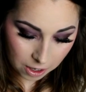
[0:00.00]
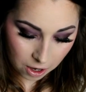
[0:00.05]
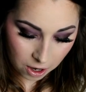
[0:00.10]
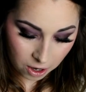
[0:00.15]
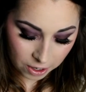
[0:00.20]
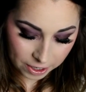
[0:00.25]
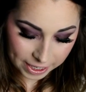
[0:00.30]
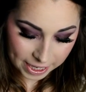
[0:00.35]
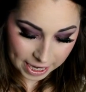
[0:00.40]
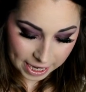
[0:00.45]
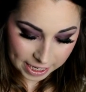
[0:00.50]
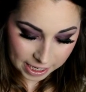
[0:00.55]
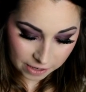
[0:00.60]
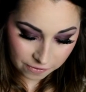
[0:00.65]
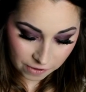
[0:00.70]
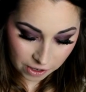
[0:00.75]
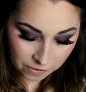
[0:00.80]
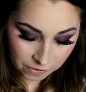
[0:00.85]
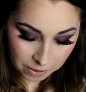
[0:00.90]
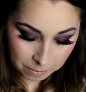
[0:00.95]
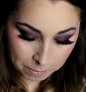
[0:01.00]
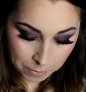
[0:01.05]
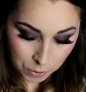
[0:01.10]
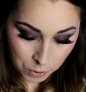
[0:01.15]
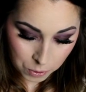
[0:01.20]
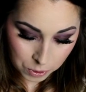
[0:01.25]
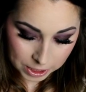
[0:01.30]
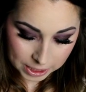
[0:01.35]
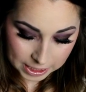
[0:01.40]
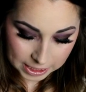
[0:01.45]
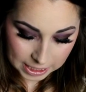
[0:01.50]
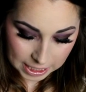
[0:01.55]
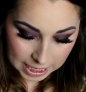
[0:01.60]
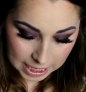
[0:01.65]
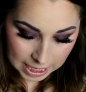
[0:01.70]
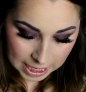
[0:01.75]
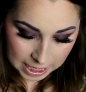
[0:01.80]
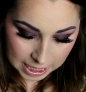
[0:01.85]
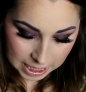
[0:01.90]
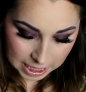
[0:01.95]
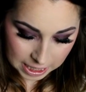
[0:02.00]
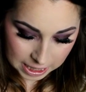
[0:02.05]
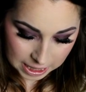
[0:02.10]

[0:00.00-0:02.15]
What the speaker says: HardCandy Velvet Mousse in